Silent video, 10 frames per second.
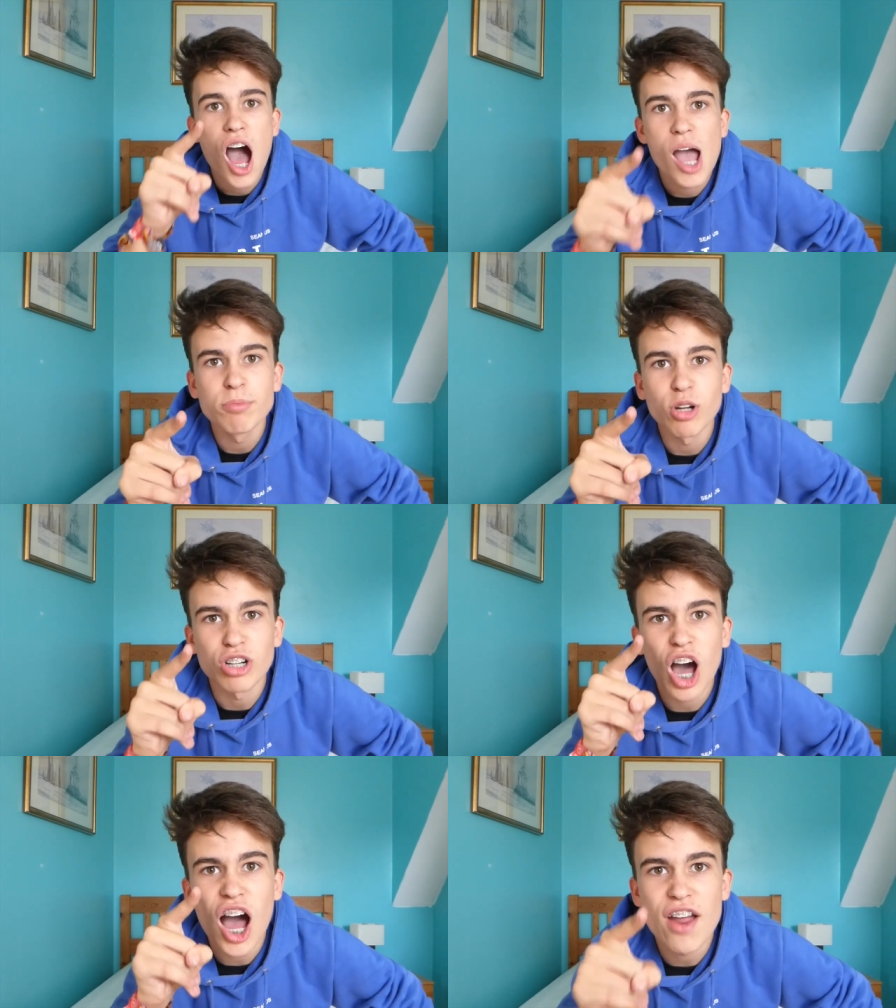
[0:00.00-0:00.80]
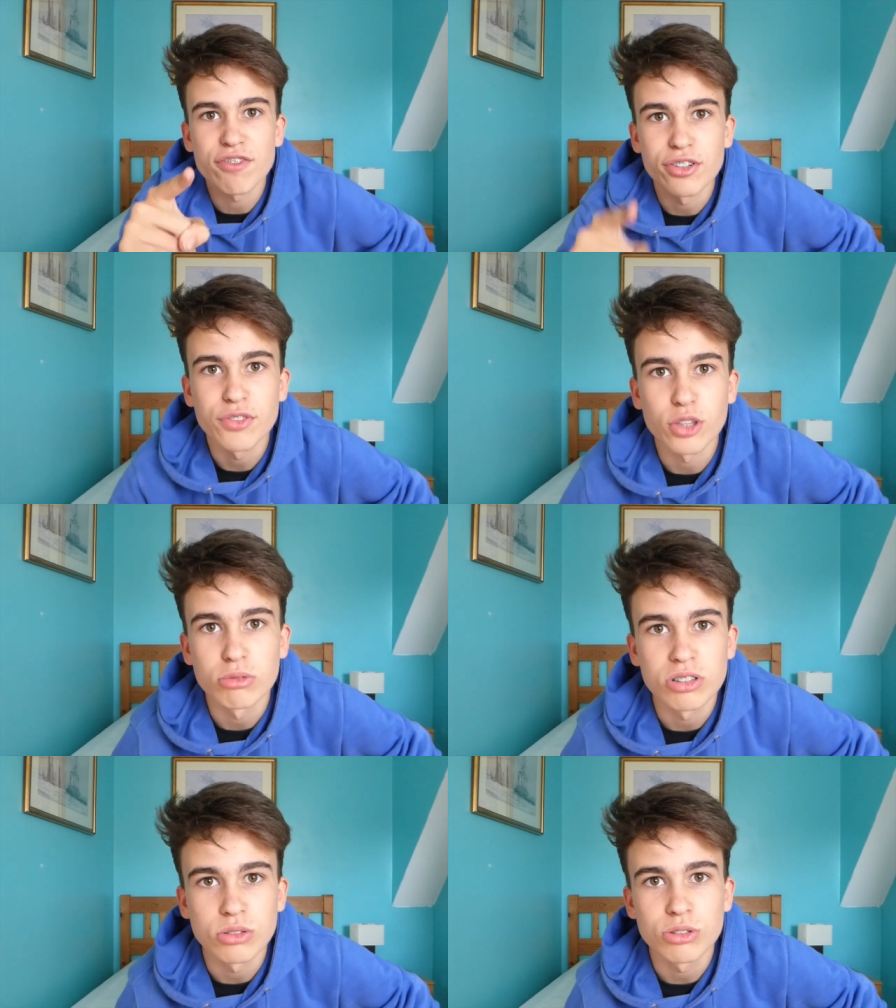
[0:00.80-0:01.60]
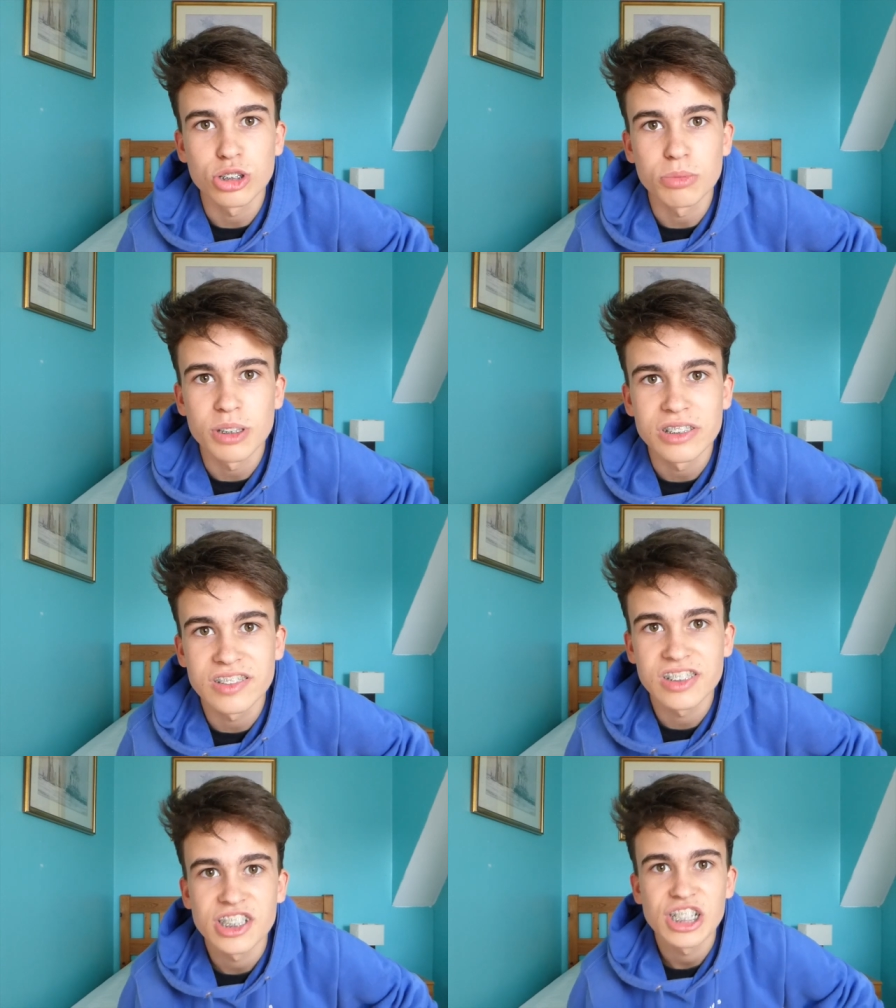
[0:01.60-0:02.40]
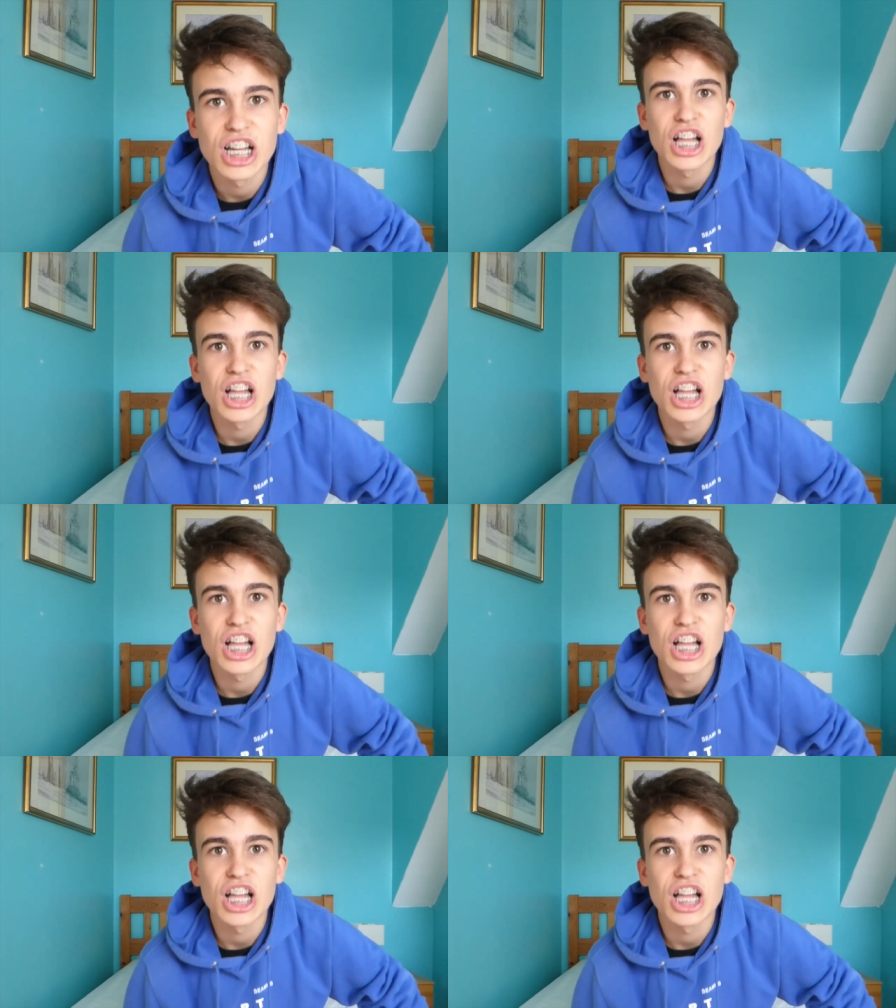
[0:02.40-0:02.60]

I'm not either of those YouTubers.